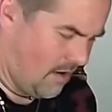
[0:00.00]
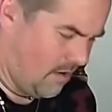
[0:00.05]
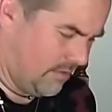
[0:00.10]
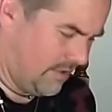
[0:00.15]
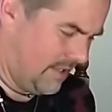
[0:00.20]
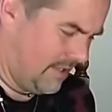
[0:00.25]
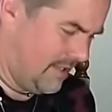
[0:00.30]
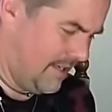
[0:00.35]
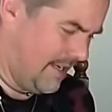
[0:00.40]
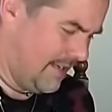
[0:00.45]
And
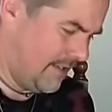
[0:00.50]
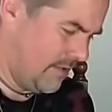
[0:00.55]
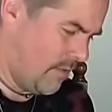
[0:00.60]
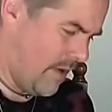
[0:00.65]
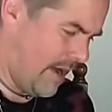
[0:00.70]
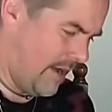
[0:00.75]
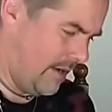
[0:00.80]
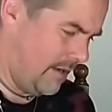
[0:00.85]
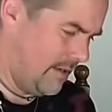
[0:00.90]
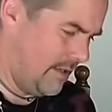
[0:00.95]
also it's an
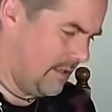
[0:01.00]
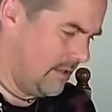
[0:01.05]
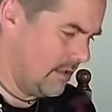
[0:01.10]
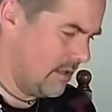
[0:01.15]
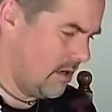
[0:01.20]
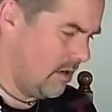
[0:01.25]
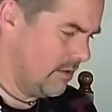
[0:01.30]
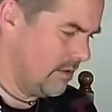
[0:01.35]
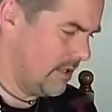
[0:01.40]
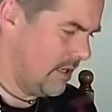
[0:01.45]
easy way, it
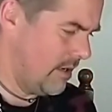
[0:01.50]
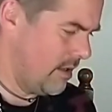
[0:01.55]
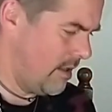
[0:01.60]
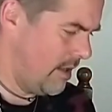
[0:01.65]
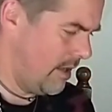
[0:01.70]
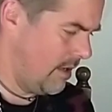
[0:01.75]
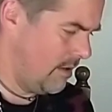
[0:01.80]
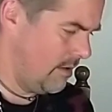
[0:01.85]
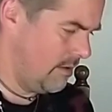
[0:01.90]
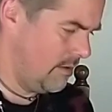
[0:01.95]
doesn't cost
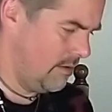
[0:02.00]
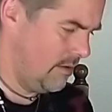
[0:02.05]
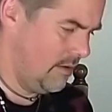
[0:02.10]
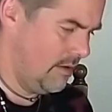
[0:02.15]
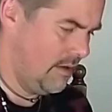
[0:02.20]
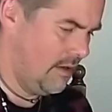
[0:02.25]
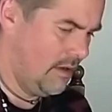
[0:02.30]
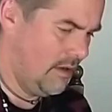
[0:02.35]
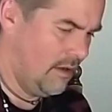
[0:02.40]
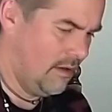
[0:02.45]
anything.
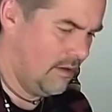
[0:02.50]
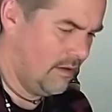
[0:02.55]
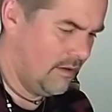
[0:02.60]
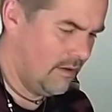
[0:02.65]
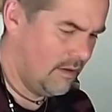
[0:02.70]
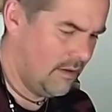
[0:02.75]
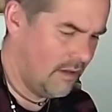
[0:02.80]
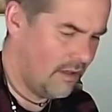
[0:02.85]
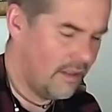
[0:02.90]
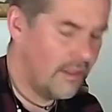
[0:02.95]

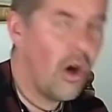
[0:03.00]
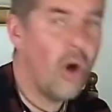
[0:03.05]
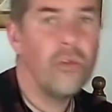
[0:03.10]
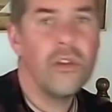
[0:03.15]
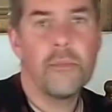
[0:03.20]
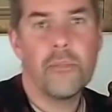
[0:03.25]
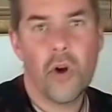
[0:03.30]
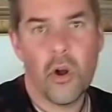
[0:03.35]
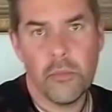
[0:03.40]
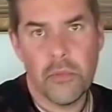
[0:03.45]
The
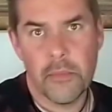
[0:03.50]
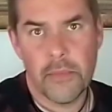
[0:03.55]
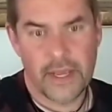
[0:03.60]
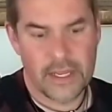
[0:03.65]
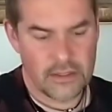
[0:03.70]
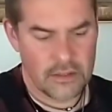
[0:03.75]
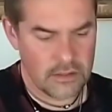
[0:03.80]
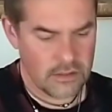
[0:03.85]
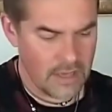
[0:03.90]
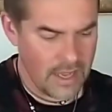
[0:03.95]
only
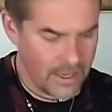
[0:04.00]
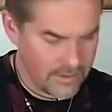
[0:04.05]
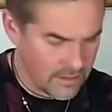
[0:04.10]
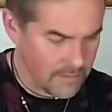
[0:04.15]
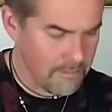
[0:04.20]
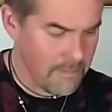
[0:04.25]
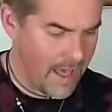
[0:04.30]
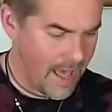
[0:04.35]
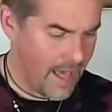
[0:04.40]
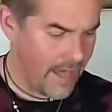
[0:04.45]
problem is,
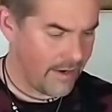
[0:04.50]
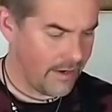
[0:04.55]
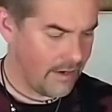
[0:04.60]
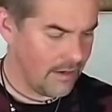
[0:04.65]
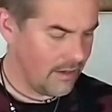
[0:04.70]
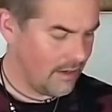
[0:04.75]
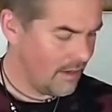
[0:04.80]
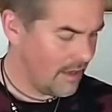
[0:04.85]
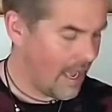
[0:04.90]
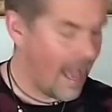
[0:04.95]
as a
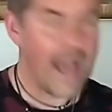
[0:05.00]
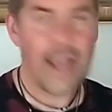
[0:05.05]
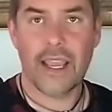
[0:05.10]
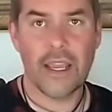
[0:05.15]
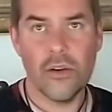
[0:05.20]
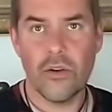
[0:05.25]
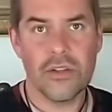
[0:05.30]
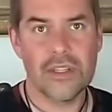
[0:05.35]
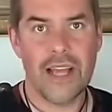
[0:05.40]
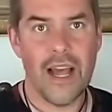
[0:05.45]
man,
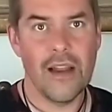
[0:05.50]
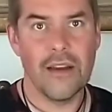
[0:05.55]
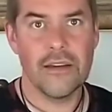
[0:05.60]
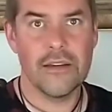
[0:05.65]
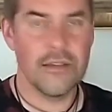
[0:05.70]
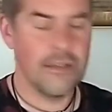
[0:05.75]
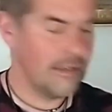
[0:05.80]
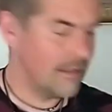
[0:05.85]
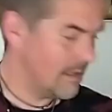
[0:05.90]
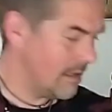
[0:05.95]
I cannot
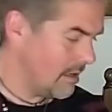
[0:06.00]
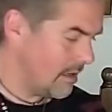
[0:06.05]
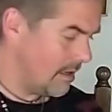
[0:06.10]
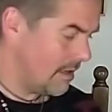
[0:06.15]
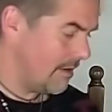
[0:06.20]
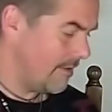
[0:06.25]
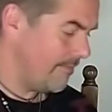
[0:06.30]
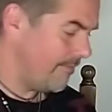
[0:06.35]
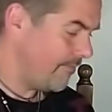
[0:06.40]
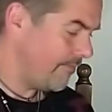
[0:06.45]
cut
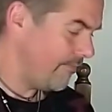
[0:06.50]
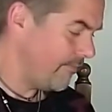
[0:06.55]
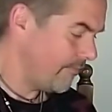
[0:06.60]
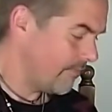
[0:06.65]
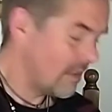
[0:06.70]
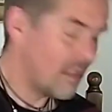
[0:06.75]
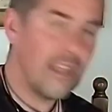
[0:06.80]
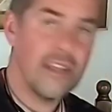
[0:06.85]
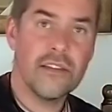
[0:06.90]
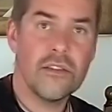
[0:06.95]

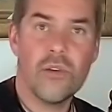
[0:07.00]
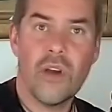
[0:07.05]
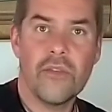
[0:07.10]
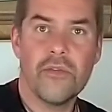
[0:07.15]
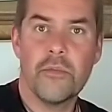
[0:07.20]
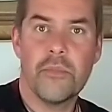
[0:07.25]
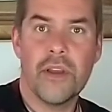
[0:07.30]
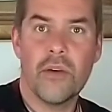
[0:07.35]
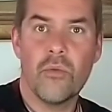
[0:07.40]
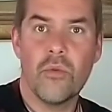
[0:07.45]
this. You
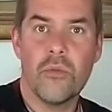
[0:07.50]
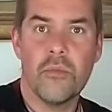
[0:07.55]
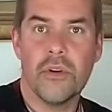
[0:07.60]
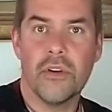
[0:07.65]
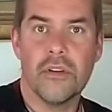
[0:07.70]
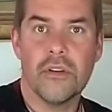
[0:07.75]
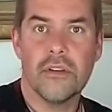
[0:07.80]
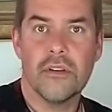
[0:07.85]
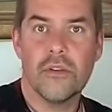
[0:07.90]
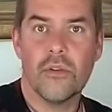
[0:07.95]
have to be a
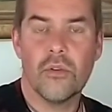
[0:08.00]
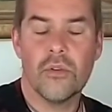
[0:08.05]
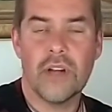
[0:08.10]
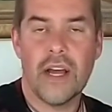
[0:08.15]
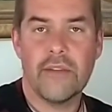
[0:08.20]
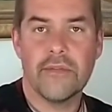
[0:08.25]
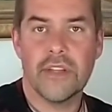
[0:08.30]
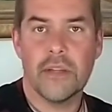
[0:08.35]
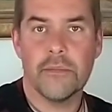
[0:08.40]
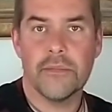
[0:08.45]
woman
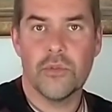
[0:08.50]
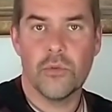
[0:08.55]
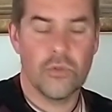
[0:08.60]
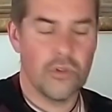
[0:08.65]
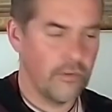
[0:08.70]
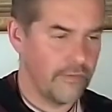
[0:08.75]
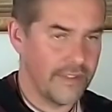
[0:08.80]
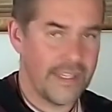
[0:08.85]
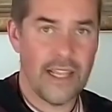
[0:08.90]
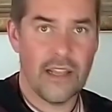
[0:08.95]
or have some
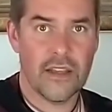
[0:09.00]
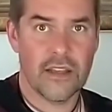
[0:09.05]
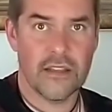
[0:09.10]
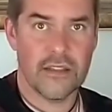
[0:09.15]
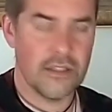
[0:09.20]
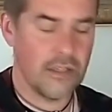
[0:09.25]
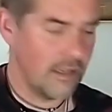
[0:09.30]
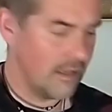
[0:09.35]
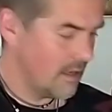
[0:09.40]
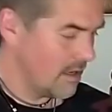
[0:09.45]
sort of
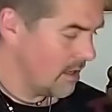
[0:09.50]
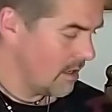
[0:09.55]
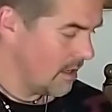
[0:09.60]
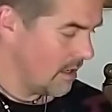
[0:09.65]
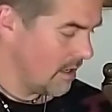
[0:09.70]
delicacy.